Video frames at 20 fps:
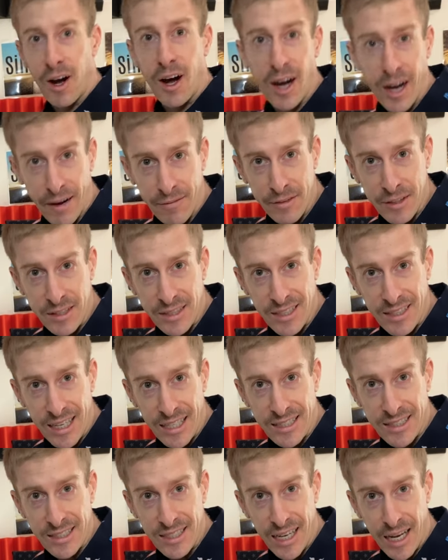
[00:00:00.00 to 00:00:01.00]
Obviously,
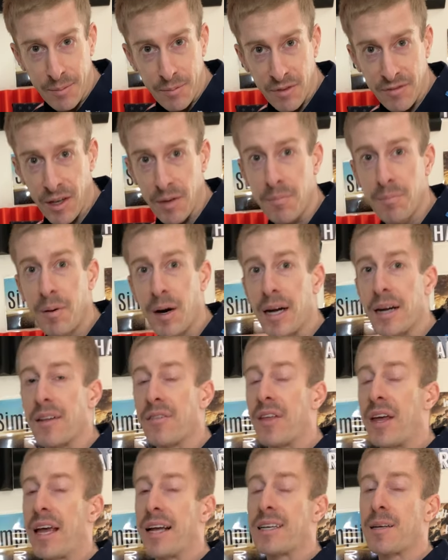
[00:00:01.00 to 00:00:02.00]
that's the name of it, but
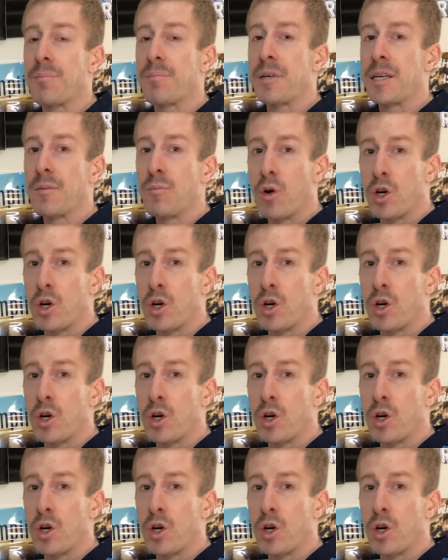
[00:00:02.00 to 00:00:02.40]
they end up being